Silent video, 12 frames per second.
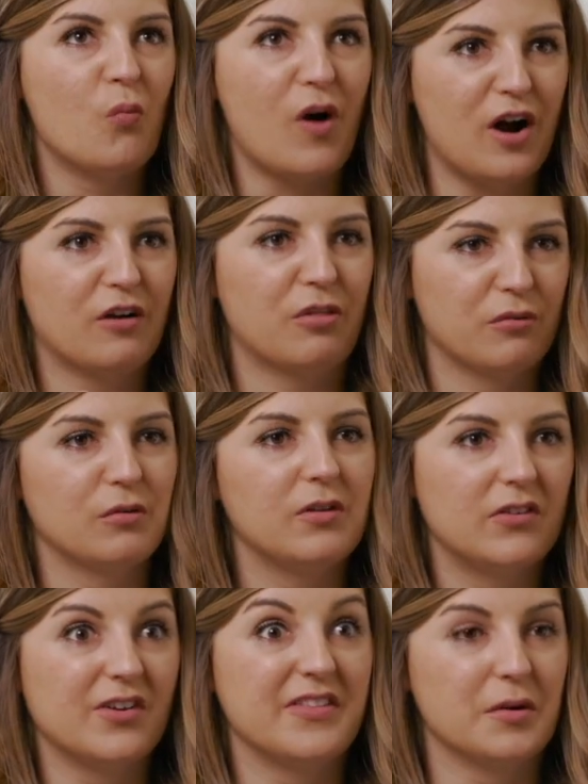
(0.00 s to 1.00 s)
walk through
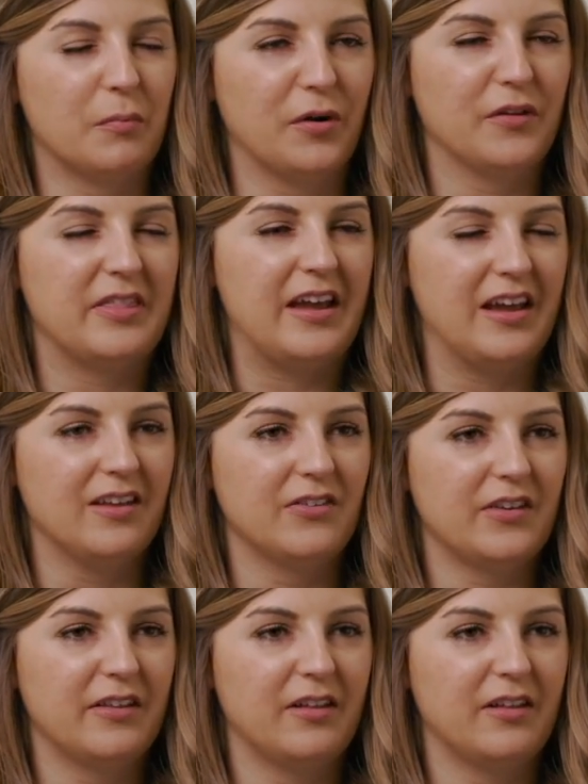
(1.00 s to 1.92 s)
is on their birthdays.